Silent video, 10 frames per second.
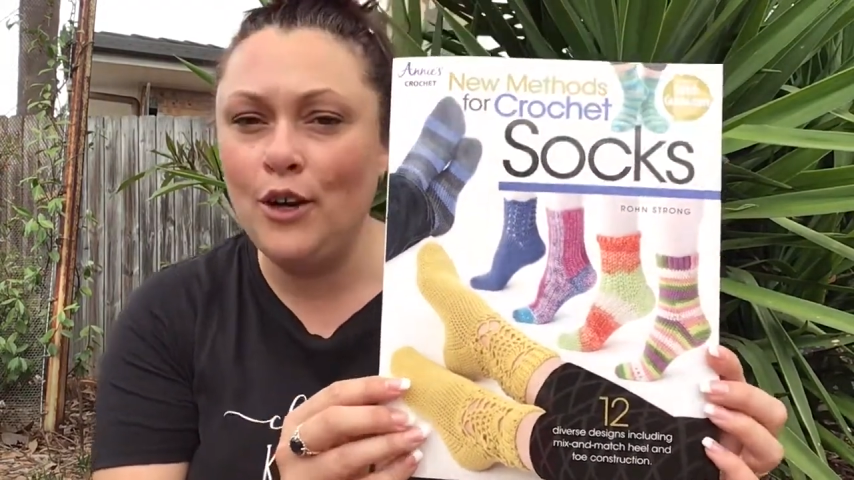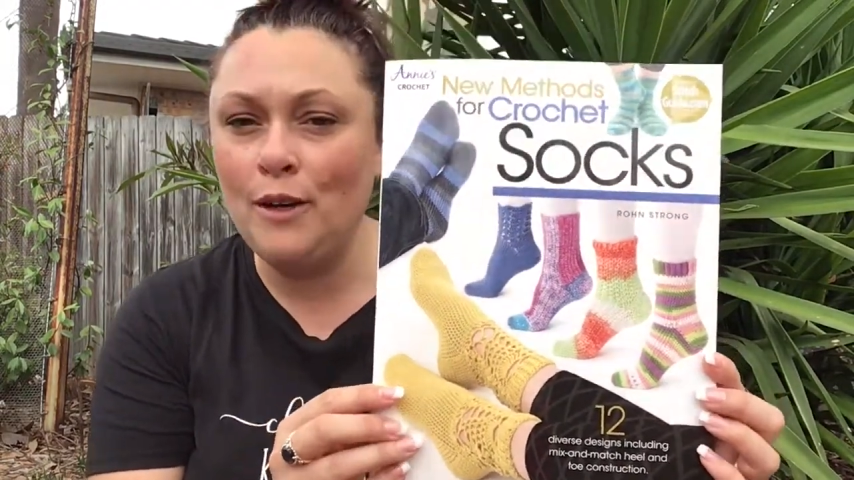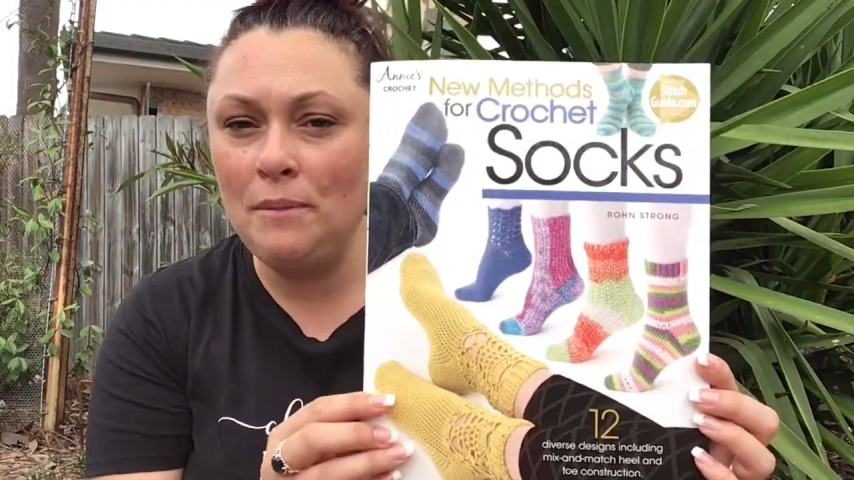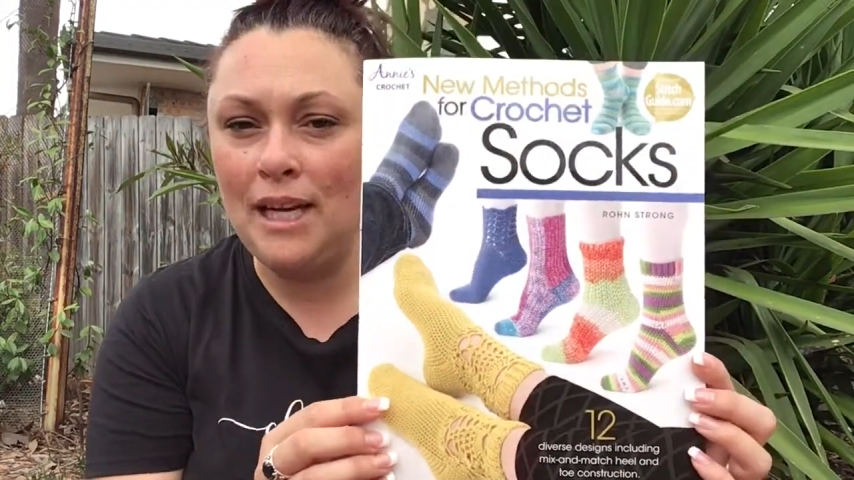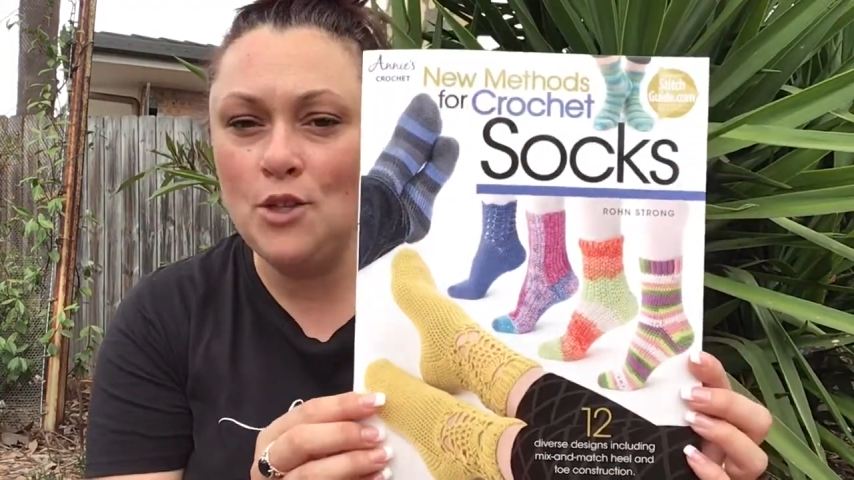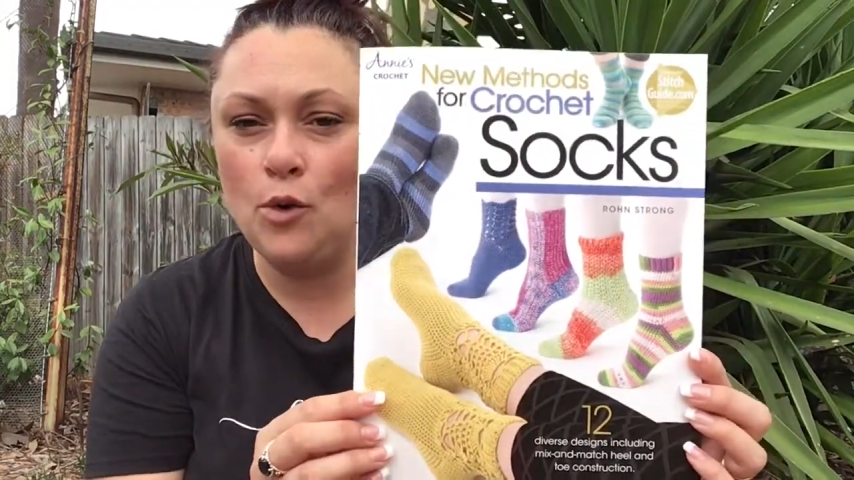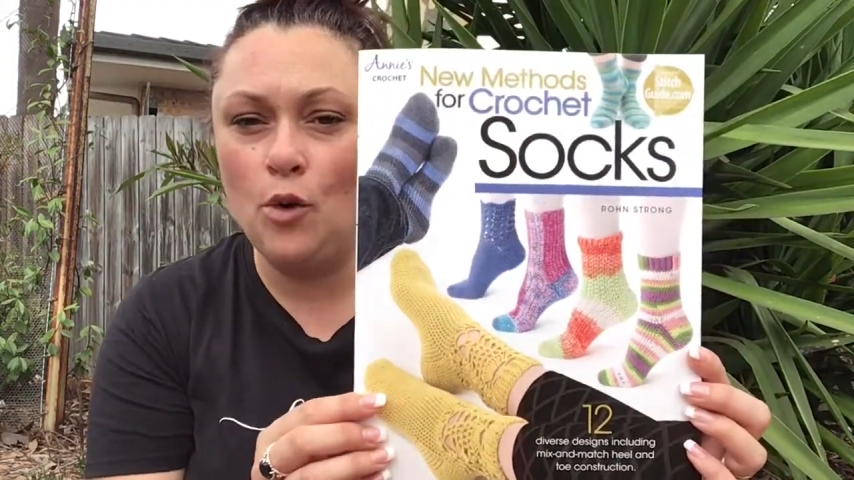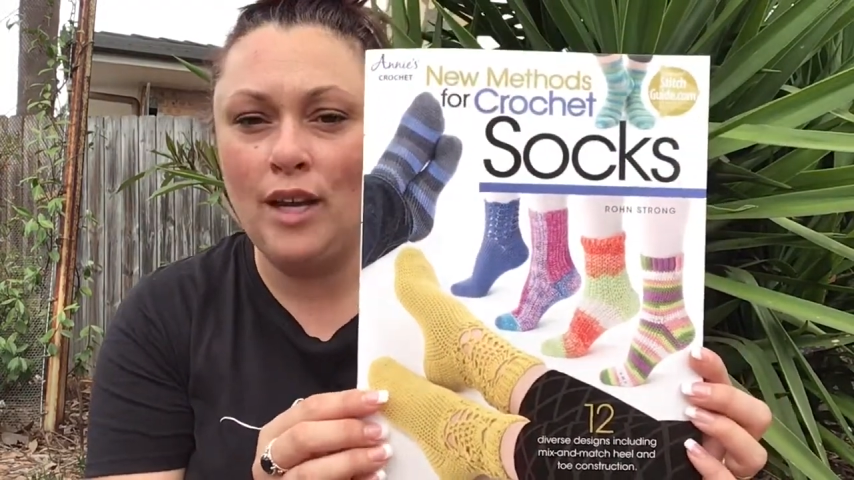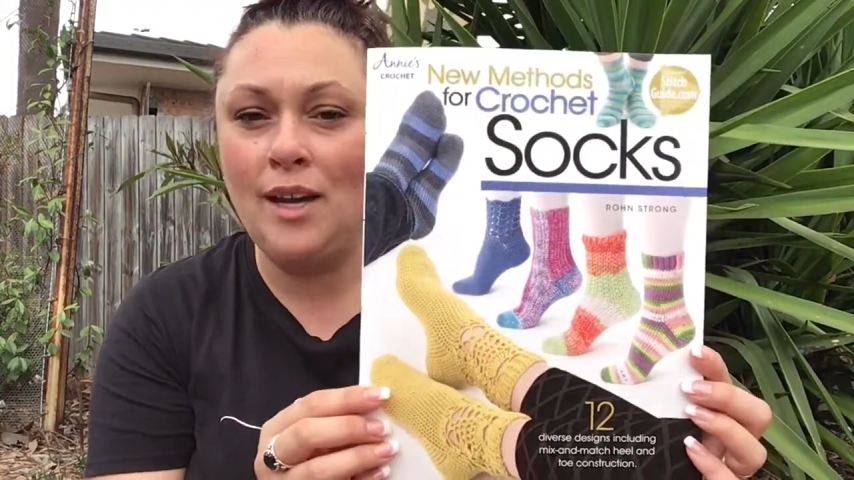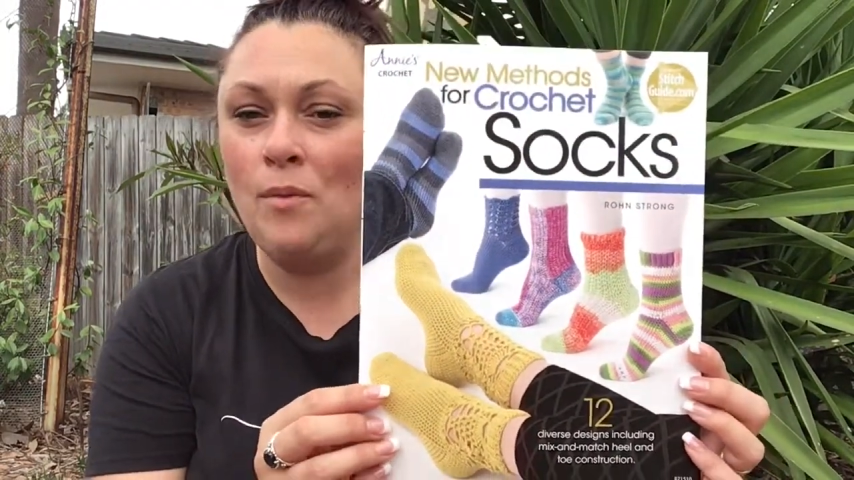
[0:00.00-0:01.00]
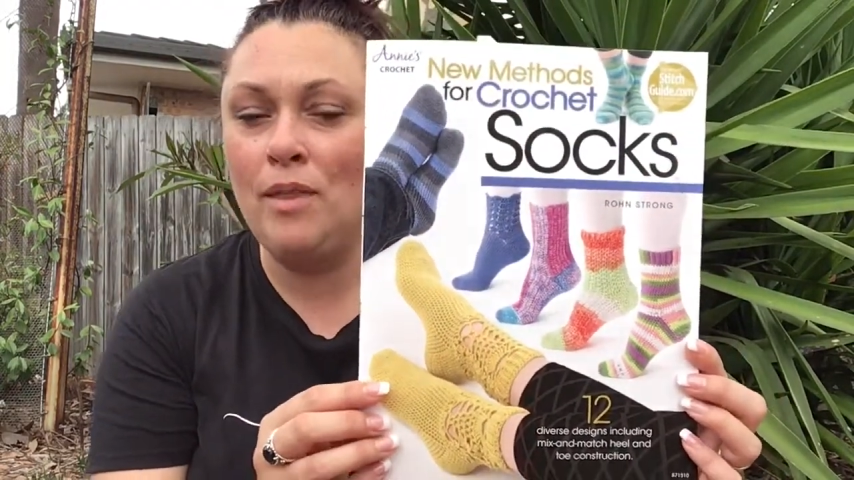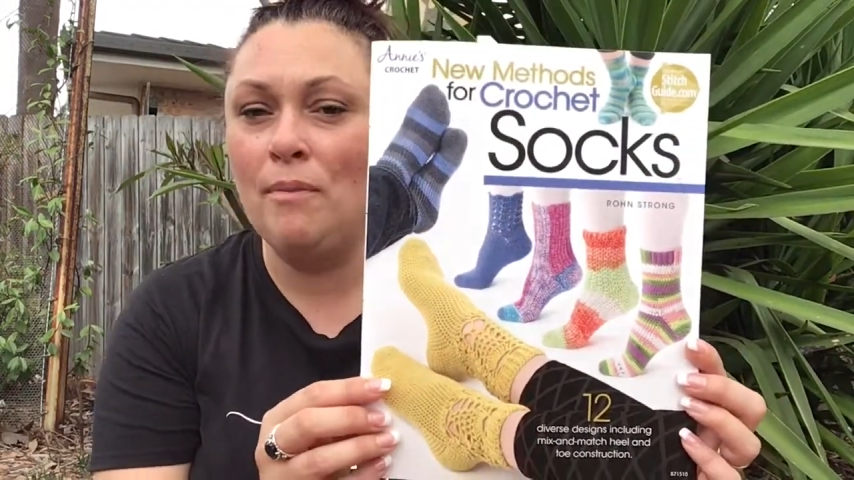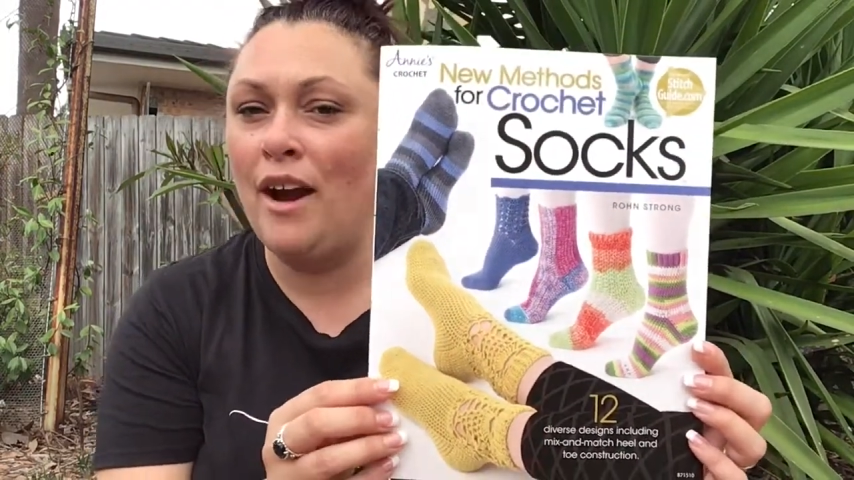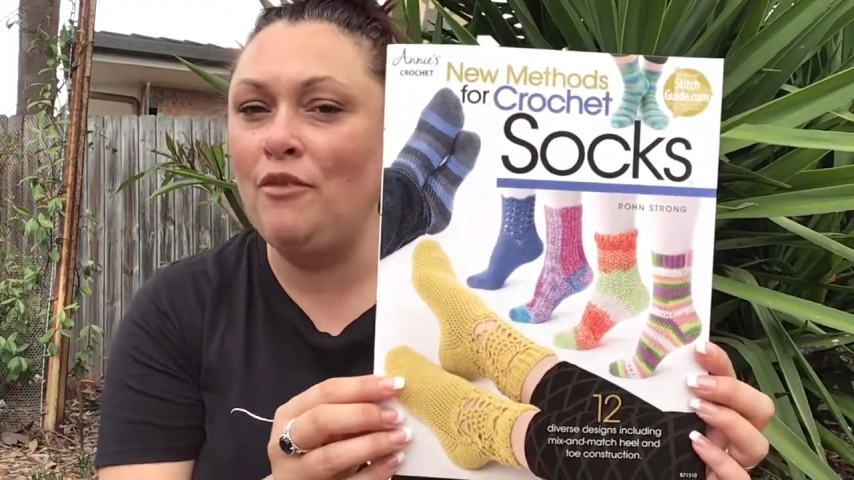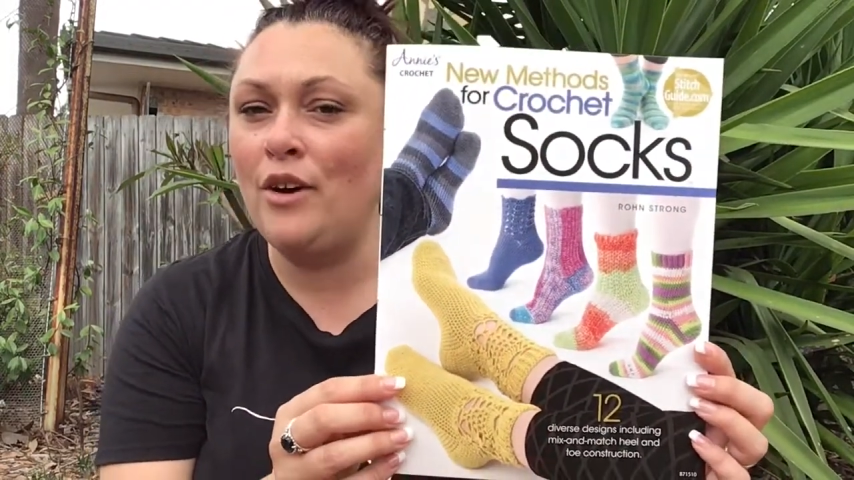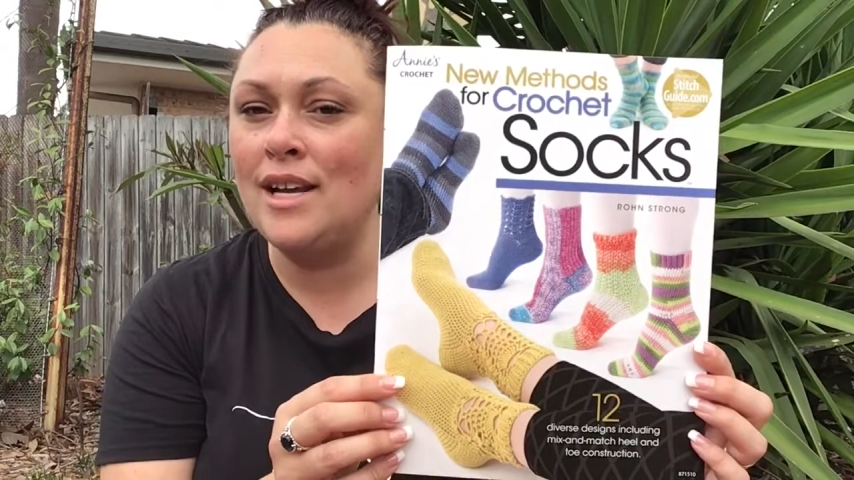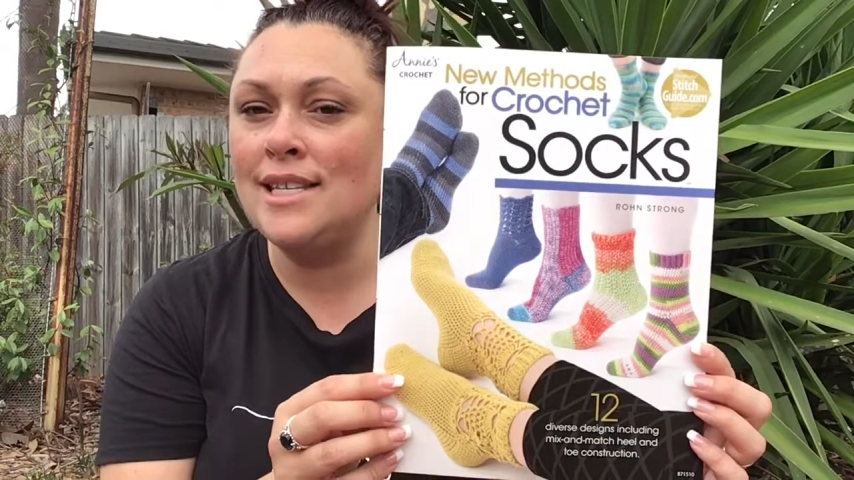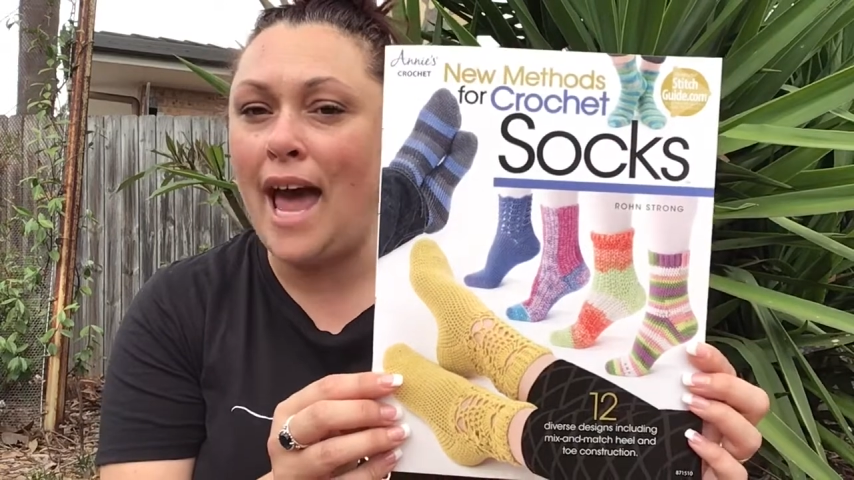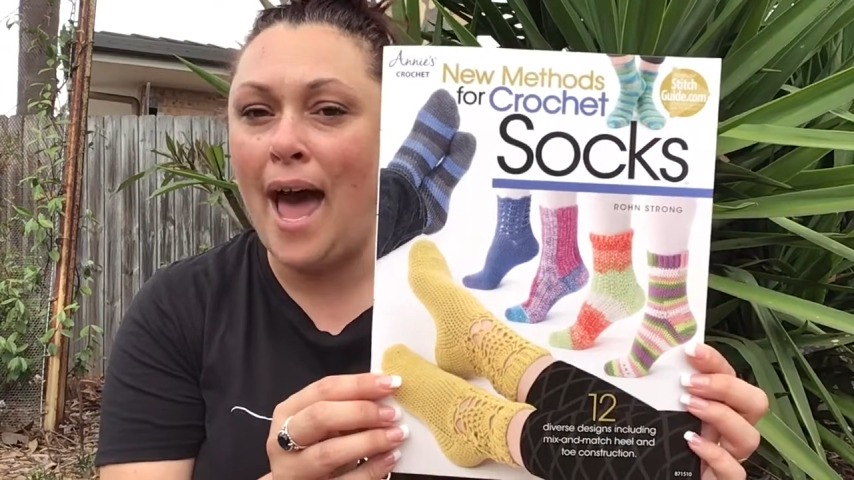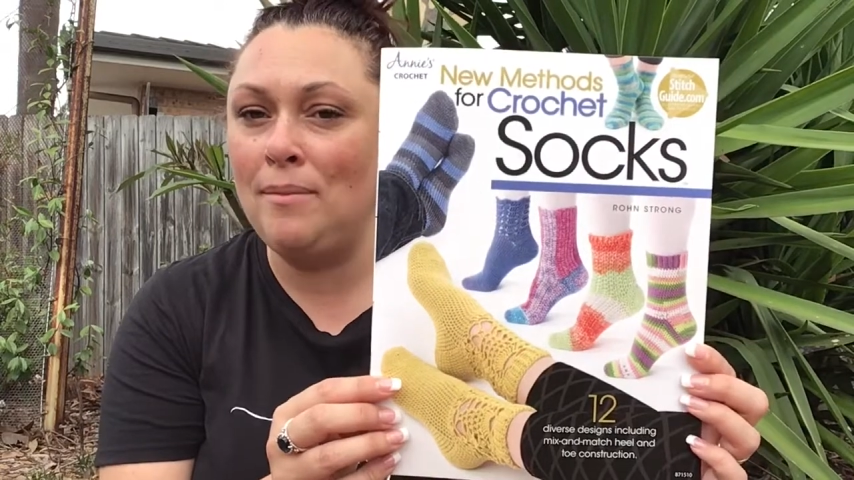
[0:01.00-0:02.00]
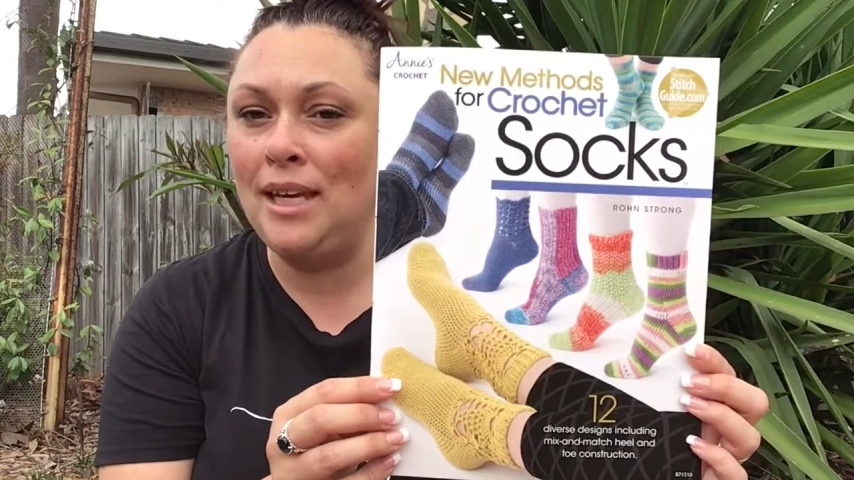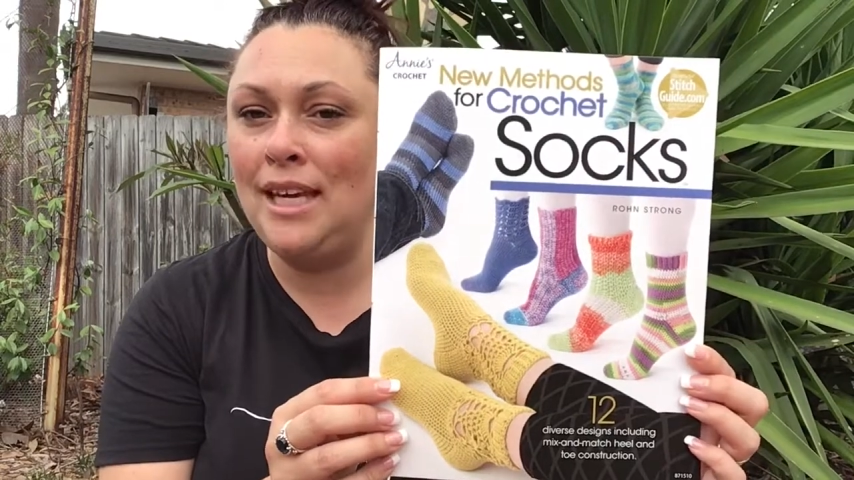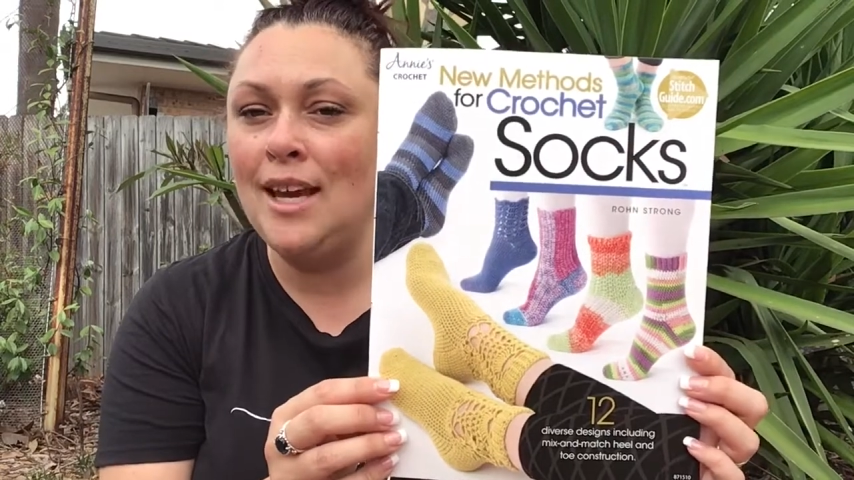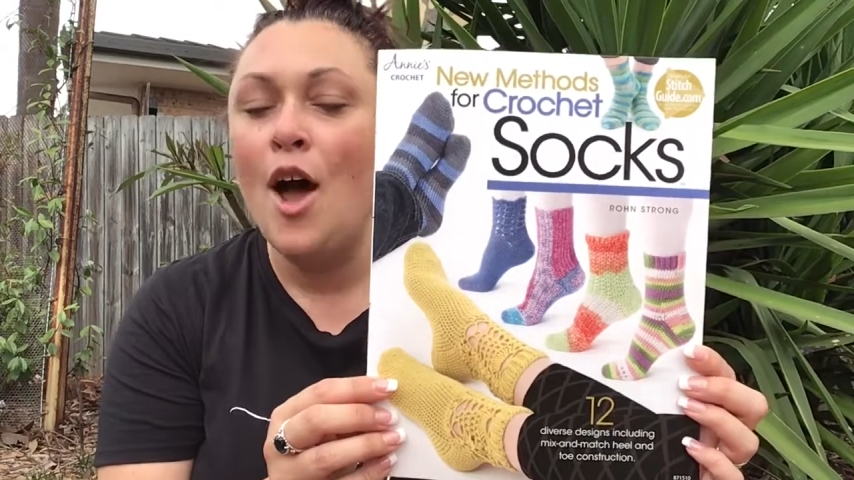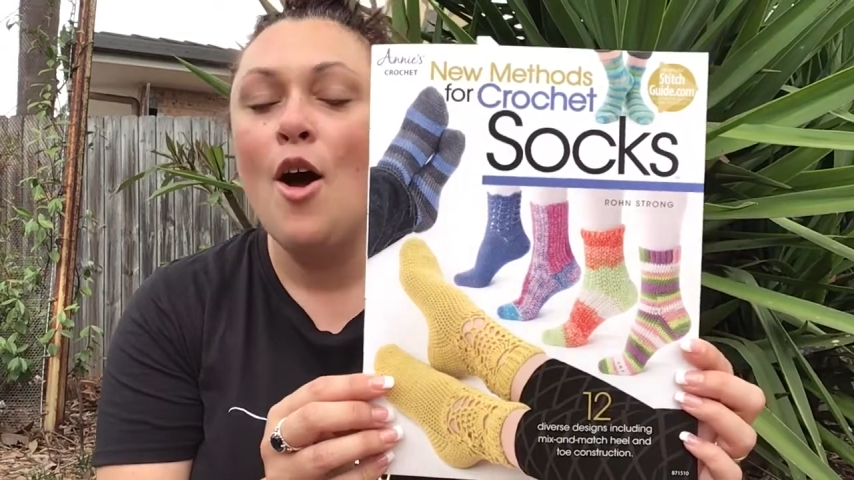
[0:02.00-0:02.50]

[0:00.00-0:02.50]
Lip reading: me talking with my friend Abby